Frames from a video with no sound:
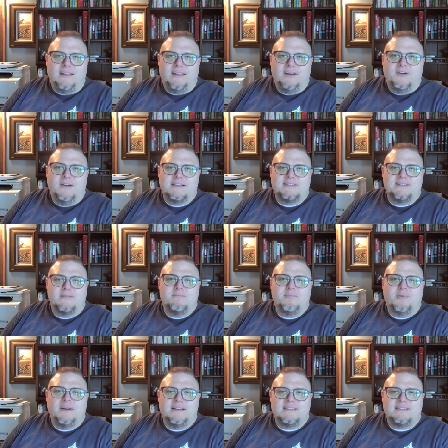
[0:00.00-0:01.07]
You know, at some
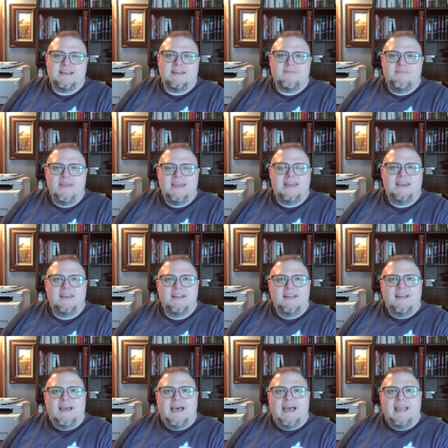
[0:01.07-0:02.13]
point, it's like, man,
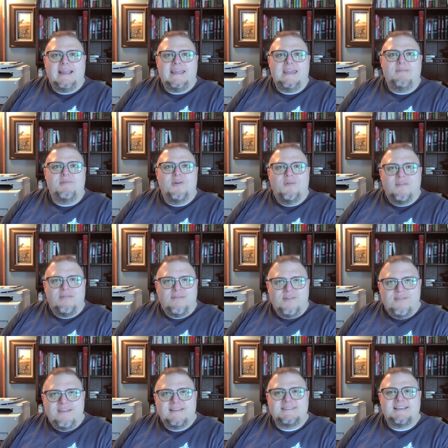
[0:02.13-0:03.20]
I keep going through
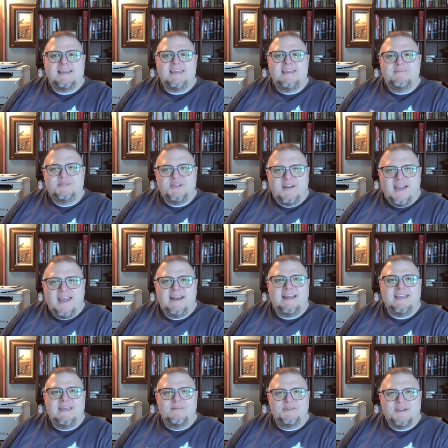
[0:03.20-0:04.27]
this. I keep trying. I
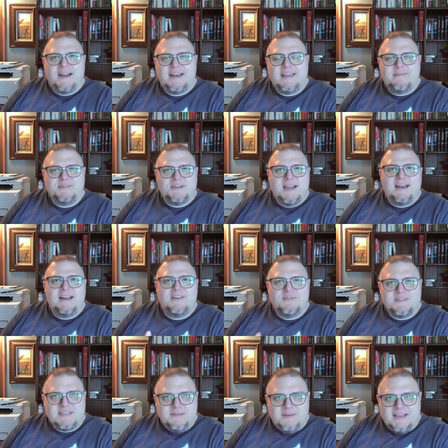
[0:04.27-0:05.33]
keep trying. I keep trying. I don't
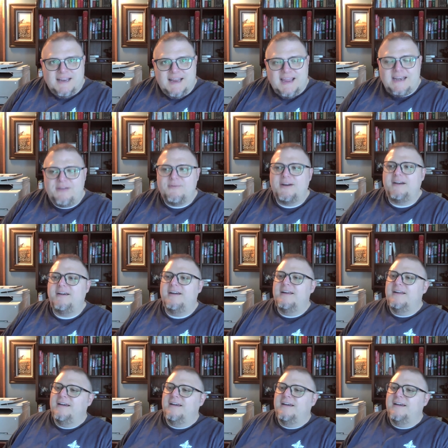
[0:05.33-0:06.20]
seem to get anywhere.